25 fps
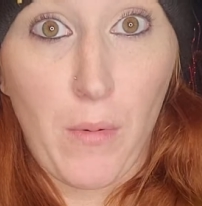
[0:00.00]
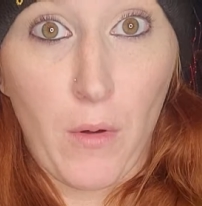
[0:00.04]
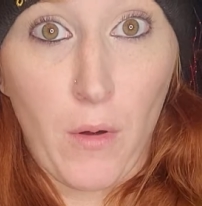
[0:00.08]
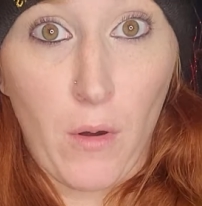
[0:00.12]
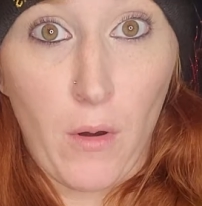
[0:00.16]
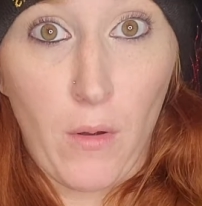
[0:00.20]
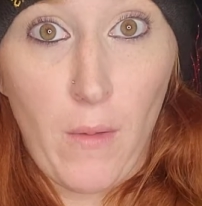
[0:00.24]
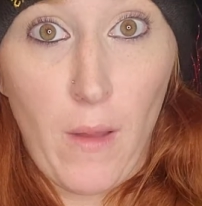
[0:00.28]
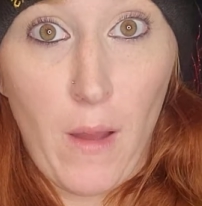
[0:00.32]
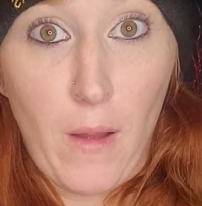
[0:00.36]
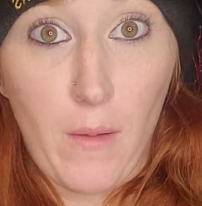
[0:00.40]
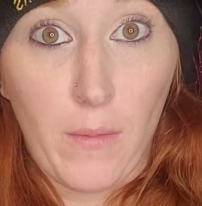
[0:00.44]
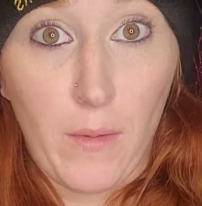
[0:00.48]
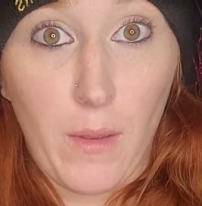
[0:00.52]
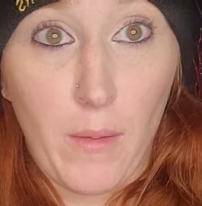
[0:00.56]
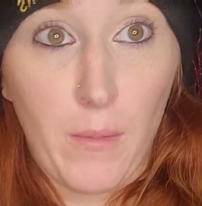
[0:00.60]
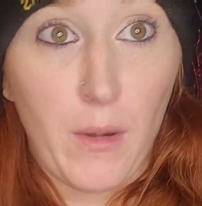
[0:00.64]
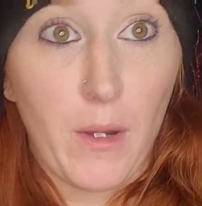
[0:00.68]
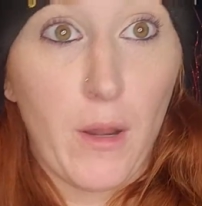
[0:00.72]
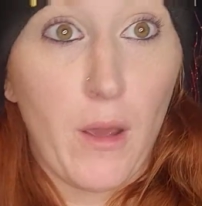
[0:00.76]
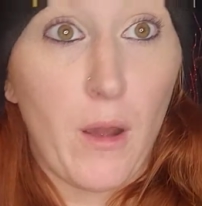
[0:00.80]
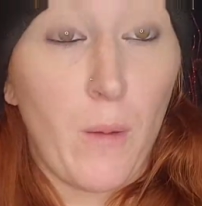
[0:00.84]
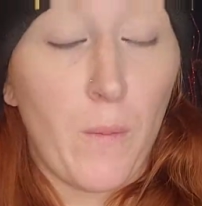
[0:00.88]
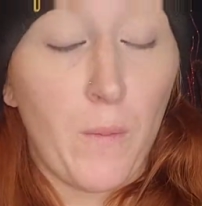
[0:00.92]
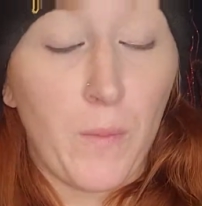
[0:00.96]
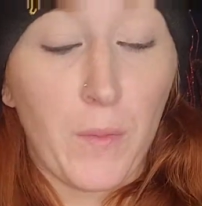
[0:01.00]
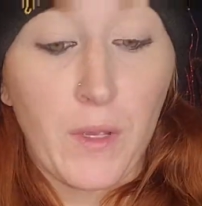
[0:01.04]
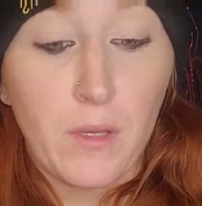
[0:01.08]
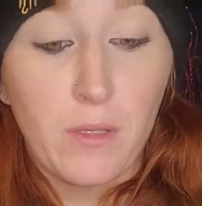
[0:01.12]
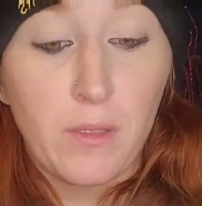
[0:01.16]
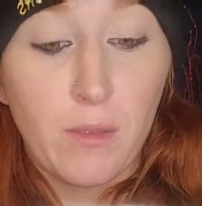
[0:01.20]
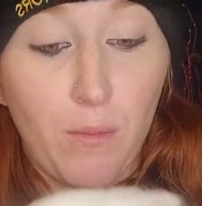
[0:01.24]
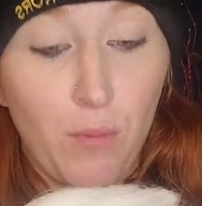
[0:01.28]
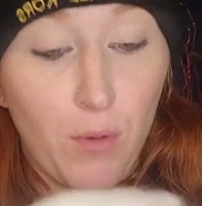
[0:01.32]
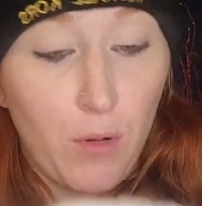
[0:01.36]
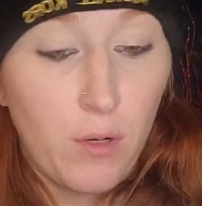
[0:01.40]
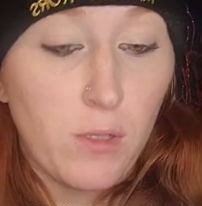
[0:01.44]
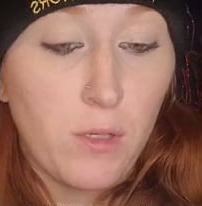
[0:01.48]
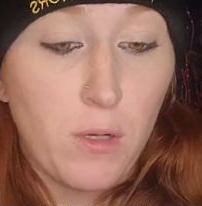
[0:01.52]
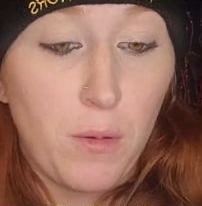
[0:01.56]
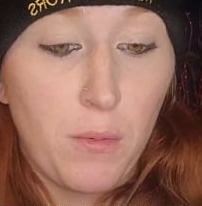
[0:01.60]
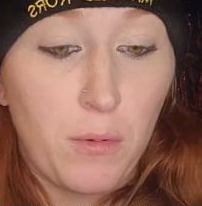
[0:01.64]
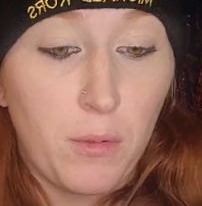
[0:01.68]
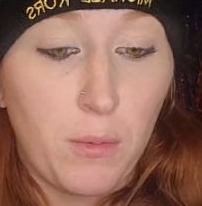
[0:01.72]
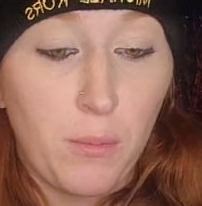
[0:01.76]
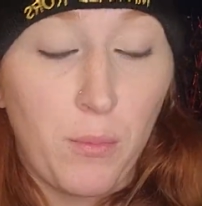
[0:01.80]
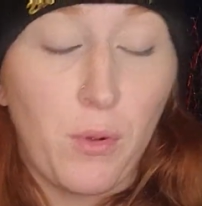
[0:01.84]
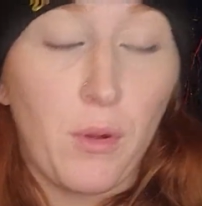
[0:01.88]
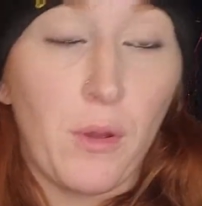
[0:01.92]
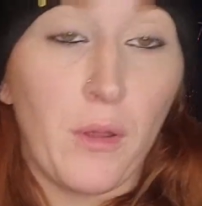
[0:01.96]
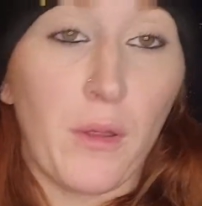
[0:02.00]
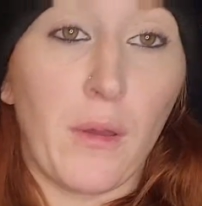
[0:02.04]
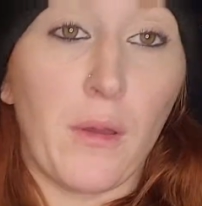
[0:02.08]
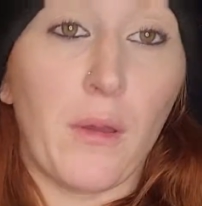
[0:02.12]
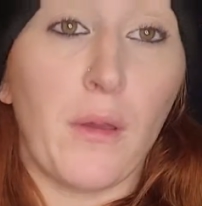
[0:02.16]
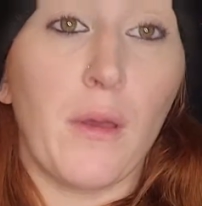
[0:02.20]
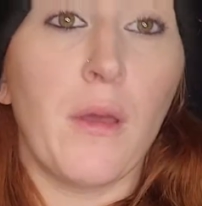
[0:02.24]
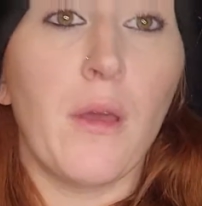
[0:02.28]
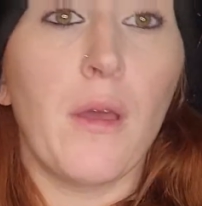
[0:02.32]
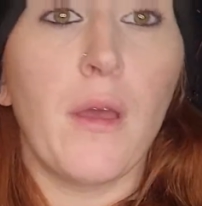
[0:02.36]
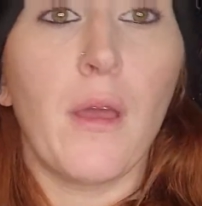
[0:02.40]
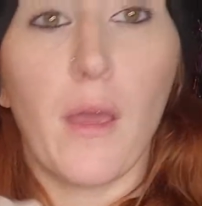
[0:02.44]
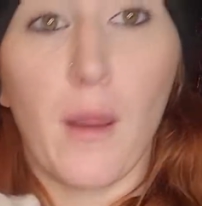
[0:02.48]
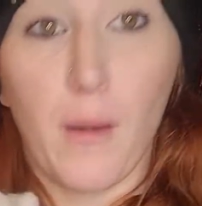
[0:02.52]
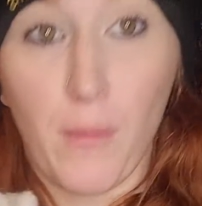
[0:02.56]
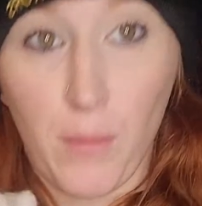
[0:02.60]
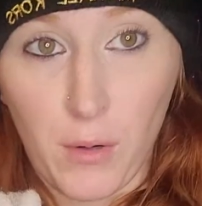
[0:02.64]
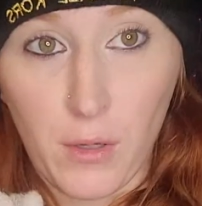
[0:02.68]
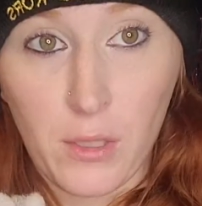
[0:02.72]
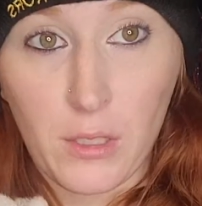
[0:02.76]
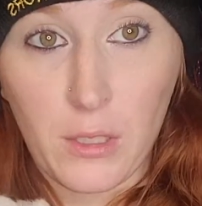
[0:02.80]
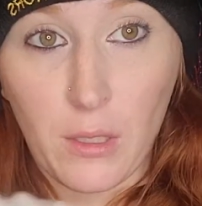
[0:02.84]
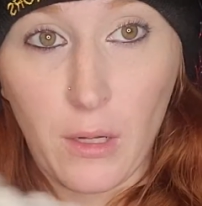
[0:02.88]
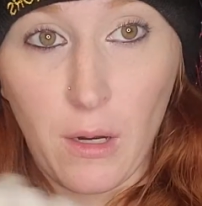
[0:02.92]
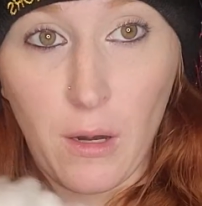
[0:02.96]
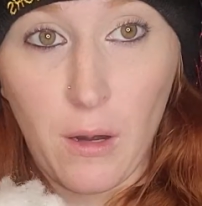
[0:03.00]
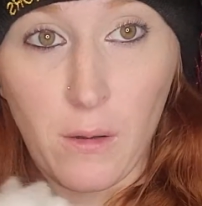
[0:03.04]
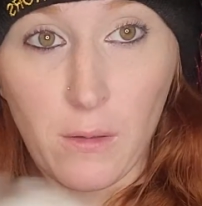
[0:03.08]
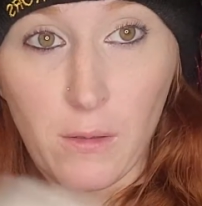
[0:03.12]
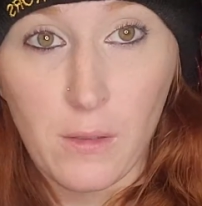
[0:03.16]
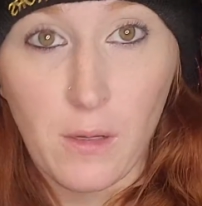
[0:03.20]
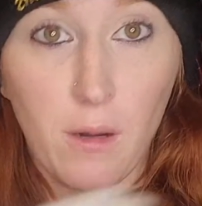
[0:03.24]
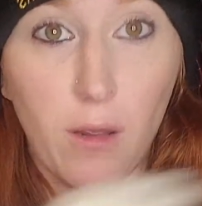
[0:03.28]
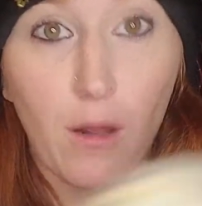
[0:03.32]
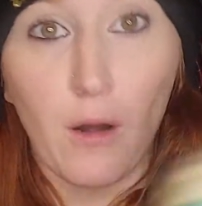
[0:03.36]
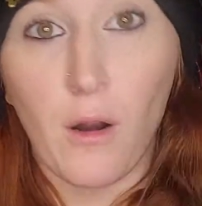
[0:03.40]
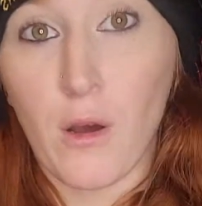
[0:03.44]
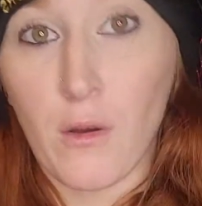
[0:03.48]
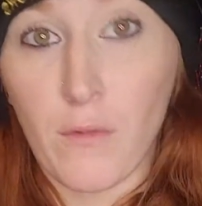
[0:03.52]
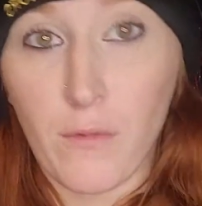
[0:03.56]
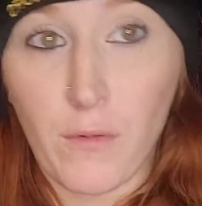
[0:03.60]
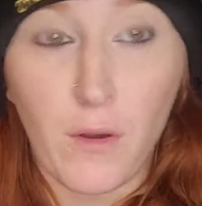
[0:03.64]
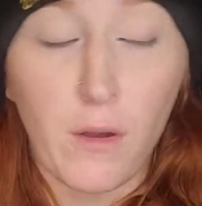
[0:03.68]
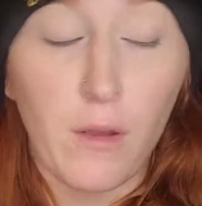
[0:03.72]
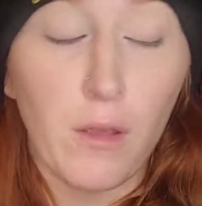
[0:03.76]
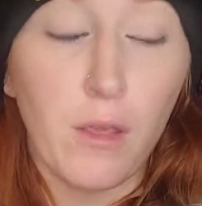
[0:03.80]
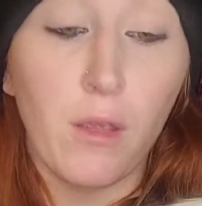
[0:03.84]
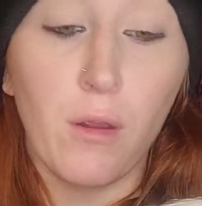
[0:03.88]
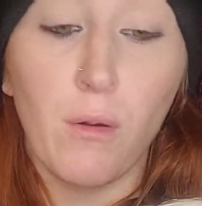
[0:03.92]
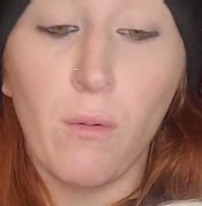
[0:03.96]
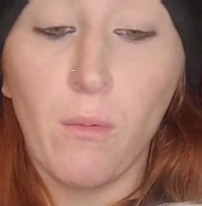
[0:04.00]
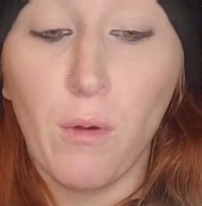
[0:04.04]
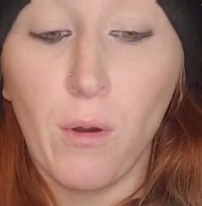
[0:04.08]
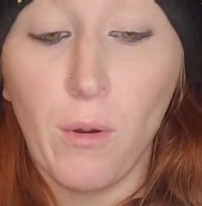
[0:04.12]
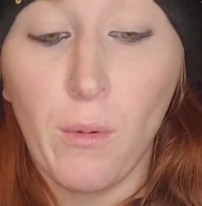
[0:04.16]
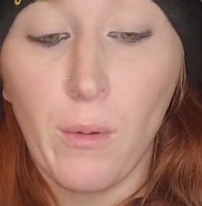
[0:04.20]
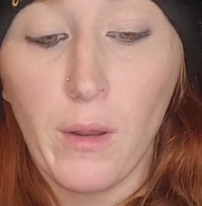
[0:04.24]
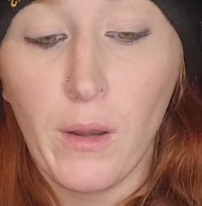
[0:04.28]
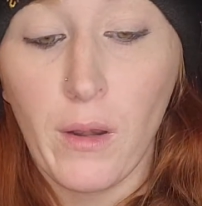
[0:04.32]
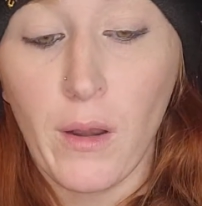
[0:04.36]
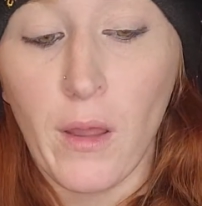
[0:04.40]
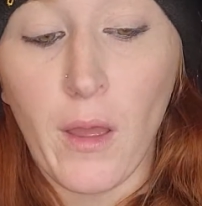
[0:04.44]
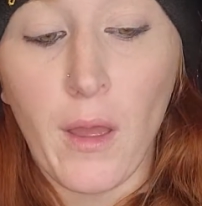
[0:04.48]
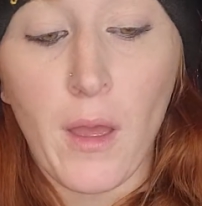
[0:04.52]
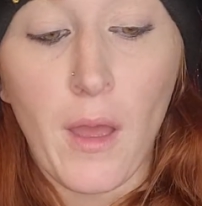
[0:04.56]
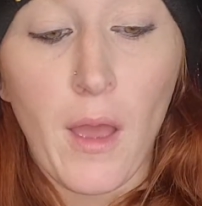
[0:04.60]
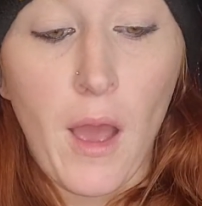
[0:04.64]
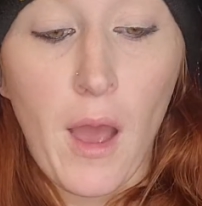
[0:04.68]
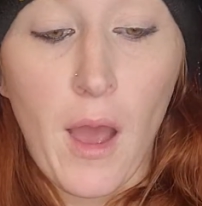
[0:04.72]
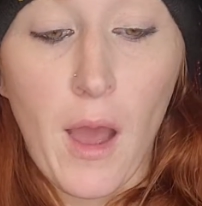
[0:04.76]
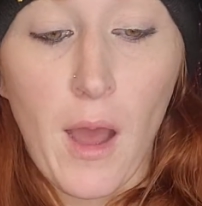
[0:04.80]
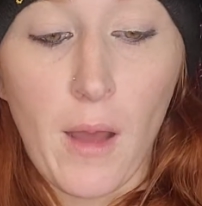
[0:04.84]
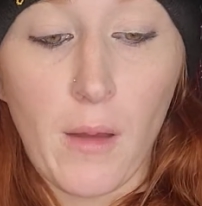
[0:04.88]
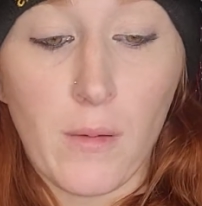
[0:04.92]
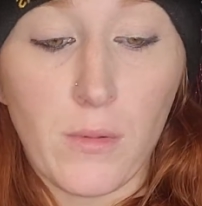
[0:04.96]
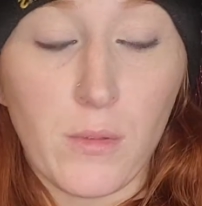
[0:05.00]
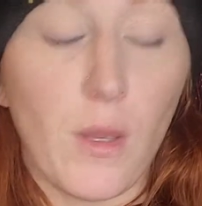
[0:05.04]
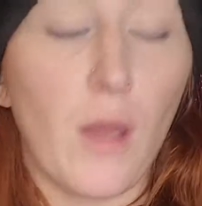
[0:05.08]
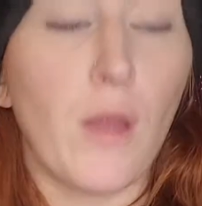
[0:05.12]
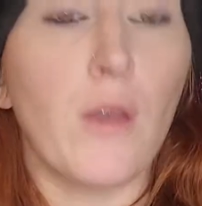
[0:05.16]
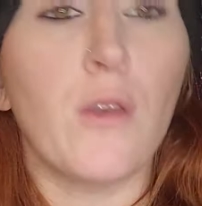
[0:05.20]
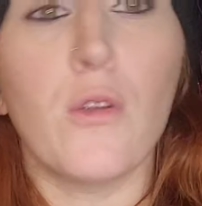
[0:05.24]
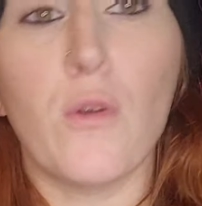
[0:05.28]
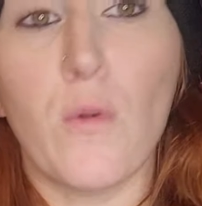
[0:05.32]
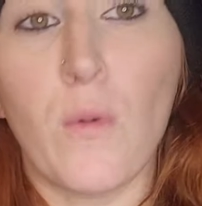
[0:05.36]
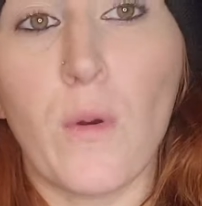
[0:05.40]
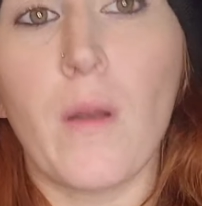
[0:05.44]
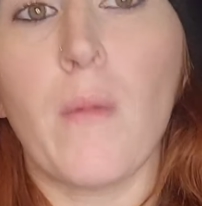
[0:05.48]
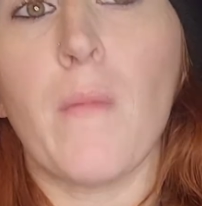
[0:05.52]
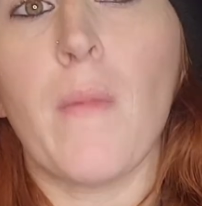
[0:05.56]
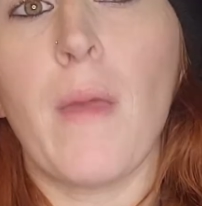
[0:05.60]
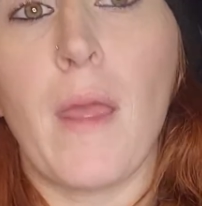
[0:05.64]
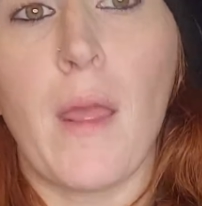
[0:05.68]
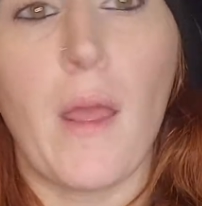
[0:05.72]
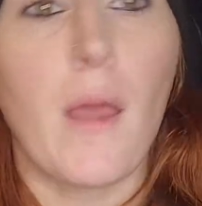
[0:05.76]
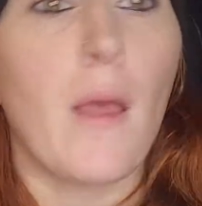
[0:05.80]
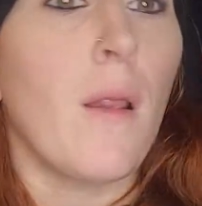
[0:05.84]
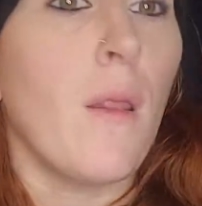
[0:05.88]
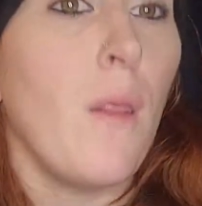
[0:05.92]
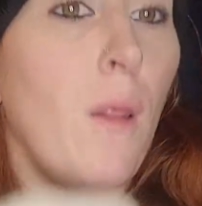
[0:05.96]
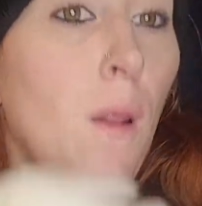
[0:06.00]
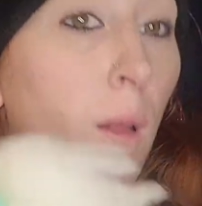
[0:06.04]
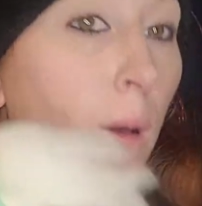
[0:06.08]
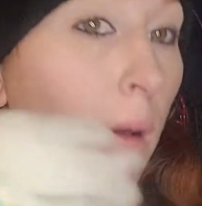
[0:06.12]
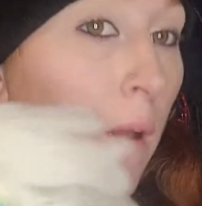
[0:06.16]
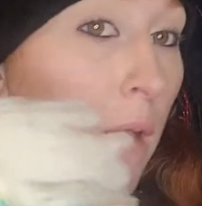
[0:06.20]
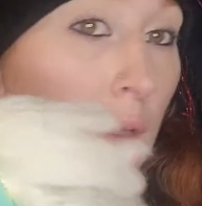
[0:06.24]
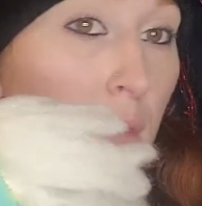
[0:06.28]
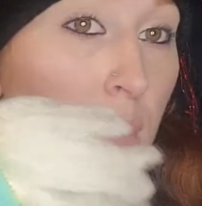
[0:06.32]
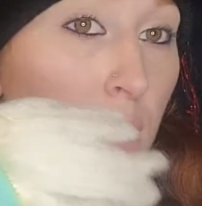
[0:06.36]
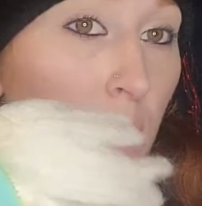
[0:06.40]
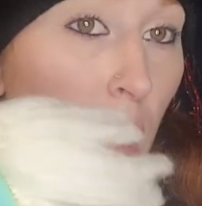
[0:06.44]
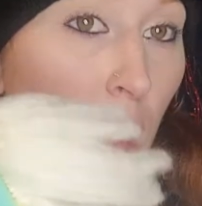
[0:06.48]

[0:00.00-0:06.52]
a girl out and let me know, because I'm pretty sure I'm going to boil it, and I'm pretty sure the hair is going to get all funky and ruined. So I do want to make it look as